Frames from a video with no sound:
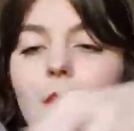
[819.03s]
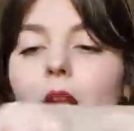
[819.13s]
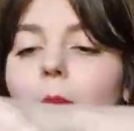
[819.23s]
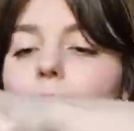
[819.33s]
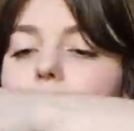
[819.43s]

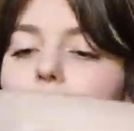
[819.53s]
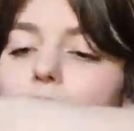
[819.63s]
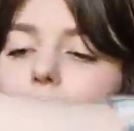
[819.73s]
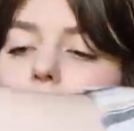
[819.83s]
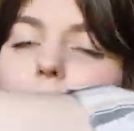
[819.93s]
I'm going to
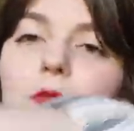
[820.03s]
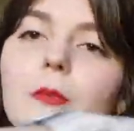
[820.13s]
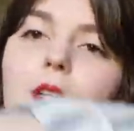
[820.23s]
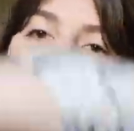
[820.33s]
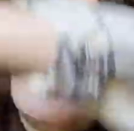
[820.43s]
keep it over
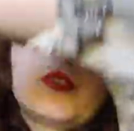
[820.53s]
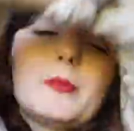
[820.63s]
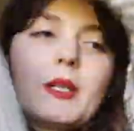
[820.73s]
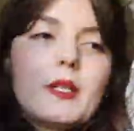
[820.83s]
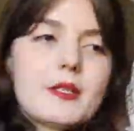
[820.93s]
my shoulder
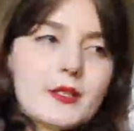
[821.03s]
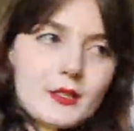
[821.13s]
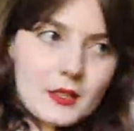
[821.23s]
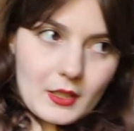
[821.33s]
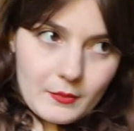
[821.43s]

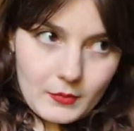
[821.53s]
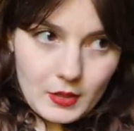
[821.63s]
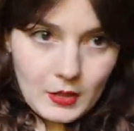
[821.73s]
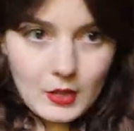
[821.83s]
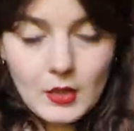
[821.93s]
because I'm
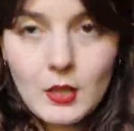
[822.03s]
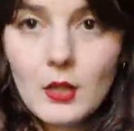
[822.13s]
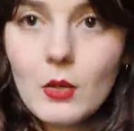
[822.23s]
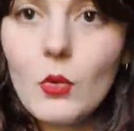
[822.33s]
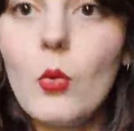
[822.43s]

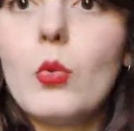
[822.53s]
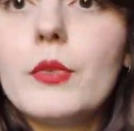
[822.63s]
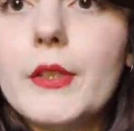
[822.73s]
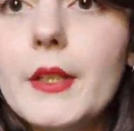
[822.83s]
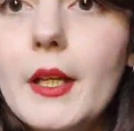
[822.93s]
cold.